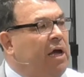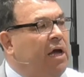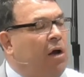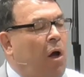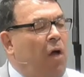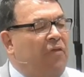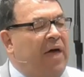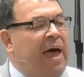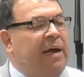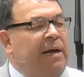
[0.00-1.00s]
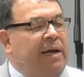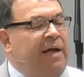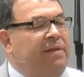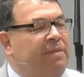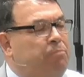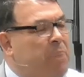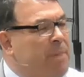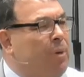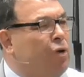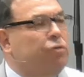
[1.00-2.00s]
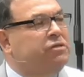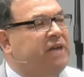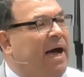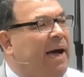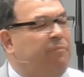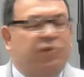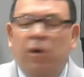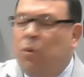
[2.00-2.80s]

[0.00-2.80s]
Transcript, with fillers: and all that in biblical times